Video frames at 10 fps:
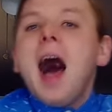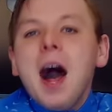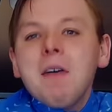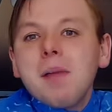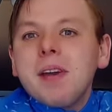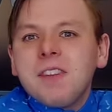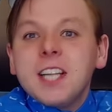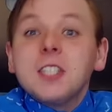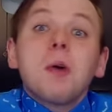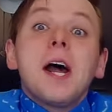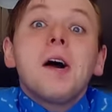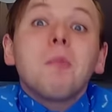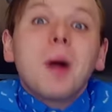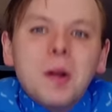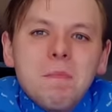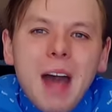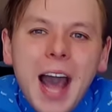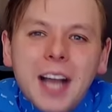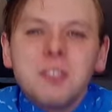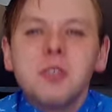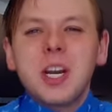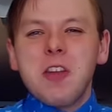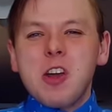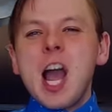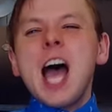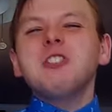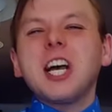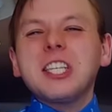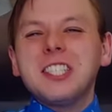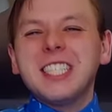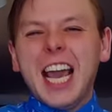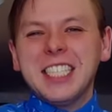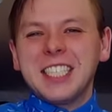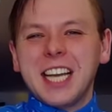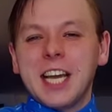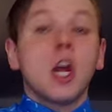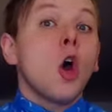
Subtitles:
All right, my friends, well, welcome back to another Just Taste It